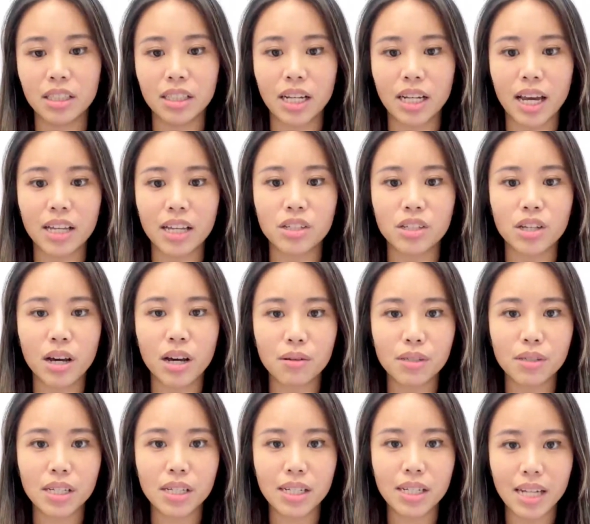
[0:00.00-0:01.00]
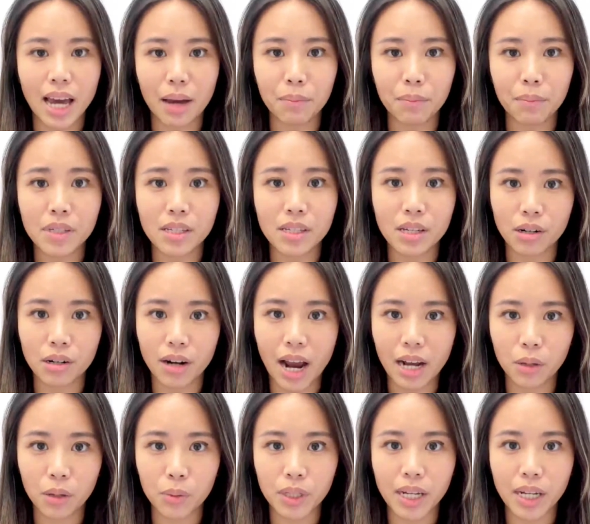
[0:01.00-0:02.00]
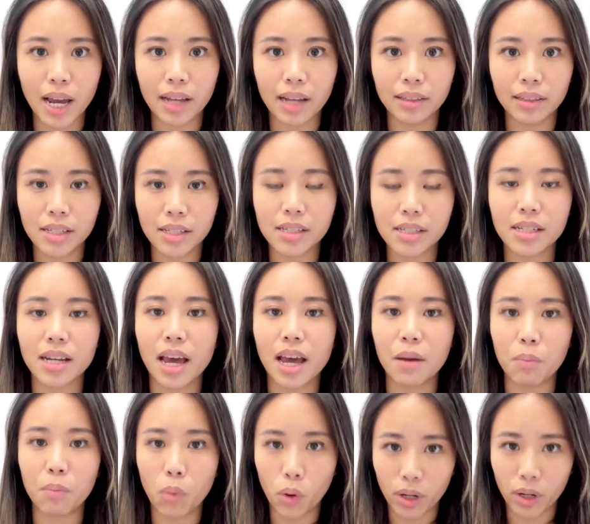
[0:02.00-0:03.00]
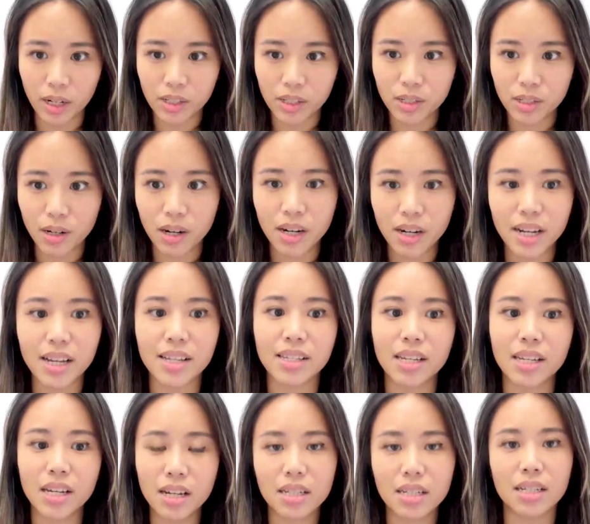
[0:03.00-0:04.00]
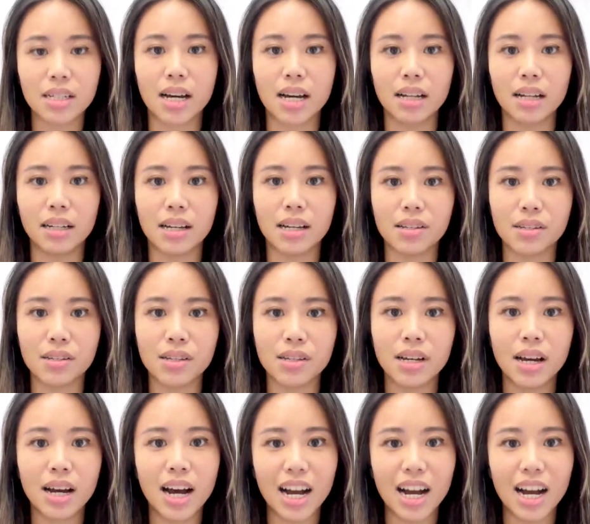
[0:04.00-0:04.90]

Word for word: Today, Chelsey Tam, Senior Equity Analyst at Morningstar, is here to tell us.